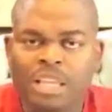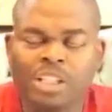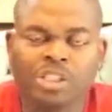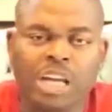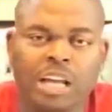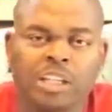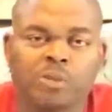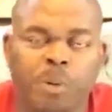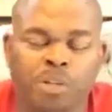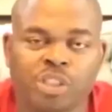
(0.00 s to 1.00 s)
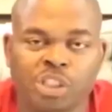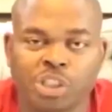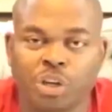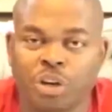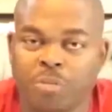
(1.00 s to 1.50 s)
this person that
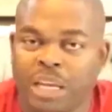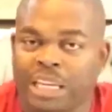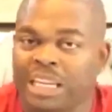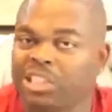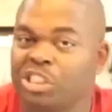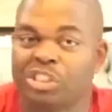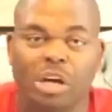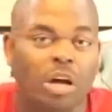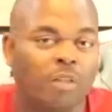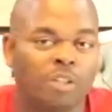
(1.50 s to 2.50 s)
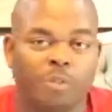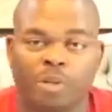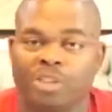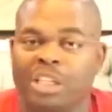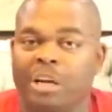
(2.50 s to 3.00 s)
you're going to meet, let's just call this
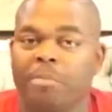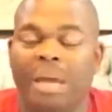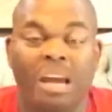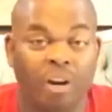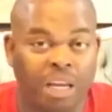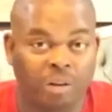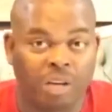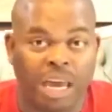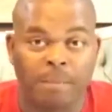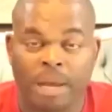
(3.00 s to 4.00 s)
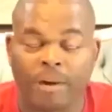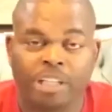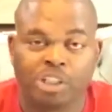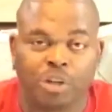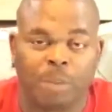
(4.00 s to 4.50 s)
person here Mary, okay?
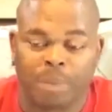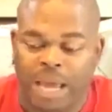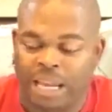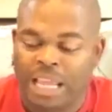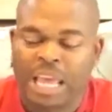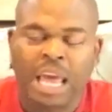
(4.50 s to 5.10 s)
Mary's your upline.